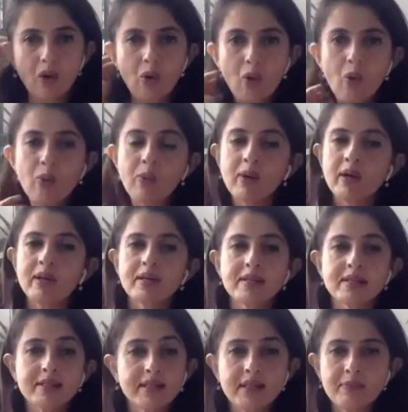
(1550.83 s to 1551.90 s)

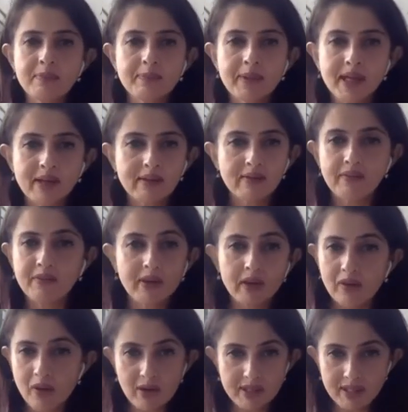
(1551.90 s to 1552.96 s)
Oversleeping will
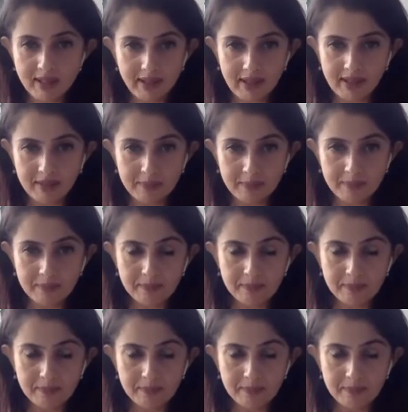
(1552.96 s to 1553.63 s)
not help.